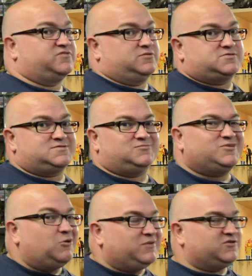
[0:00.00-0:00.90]
Force. We
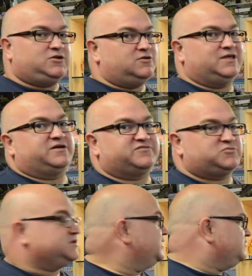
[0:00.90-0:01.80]
don't have a lot left.
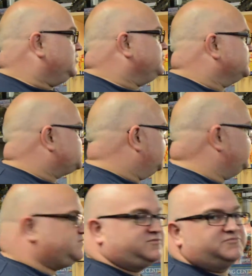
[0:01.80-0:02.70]
We did have loads, but
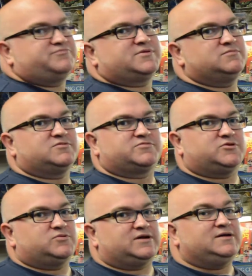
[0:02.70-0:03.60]
we seem to have
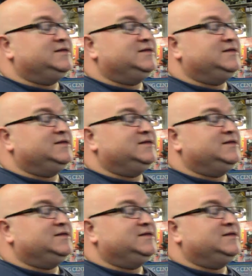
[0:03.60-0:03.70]
sold out.